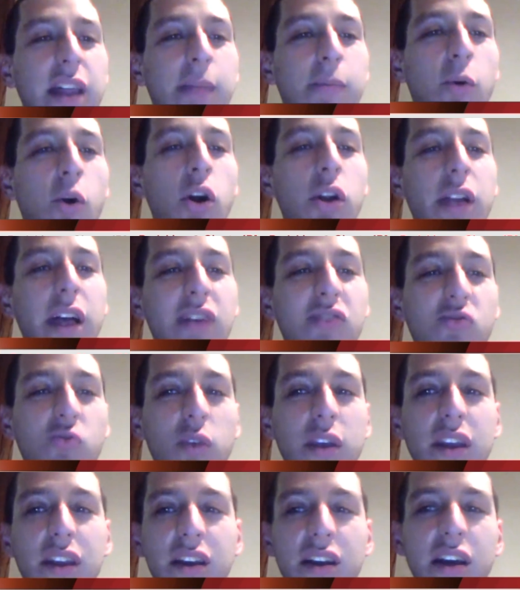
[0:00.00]
of the ball last
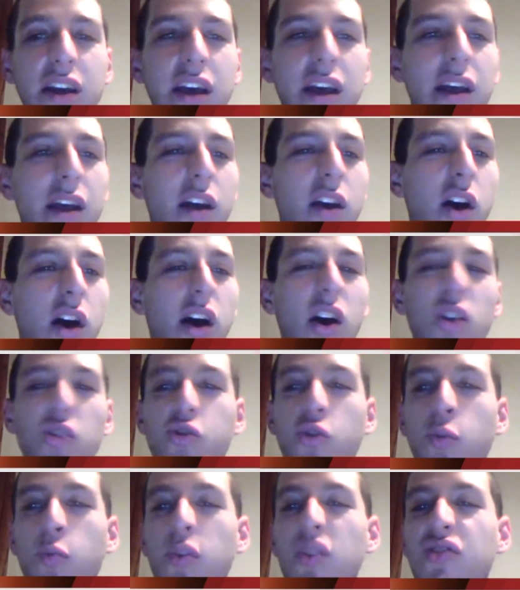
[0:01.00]
week.
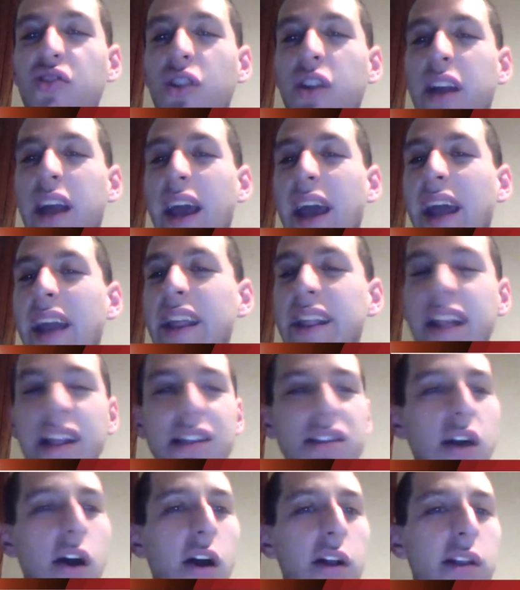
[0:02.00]
Drew Brees couldn't get
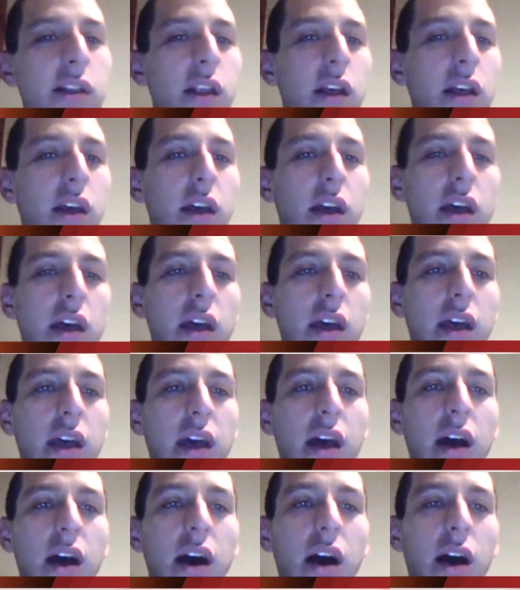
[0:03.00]
anything done.
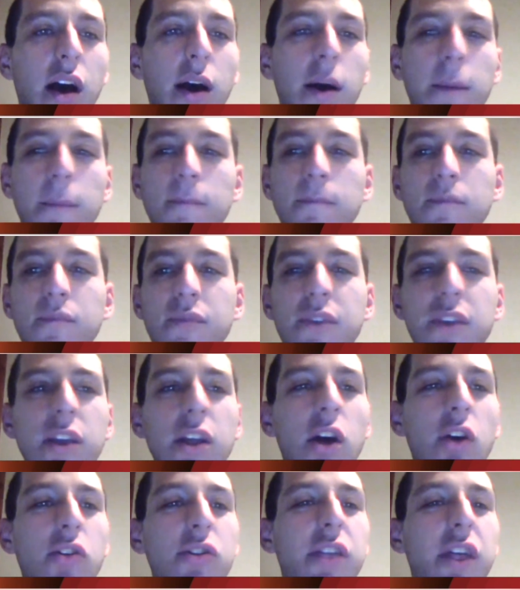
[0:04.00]

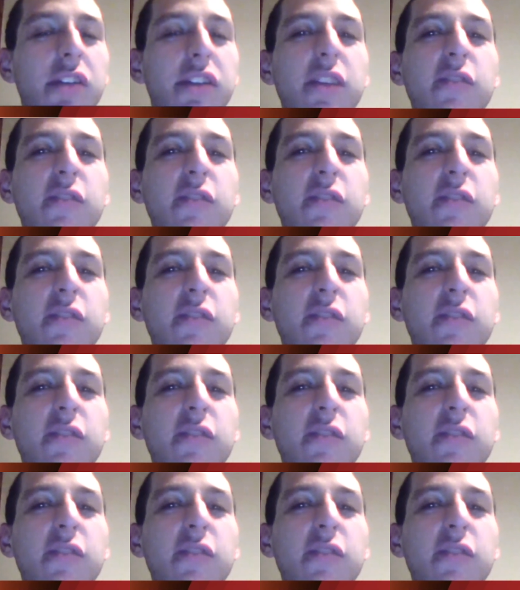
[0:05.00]
The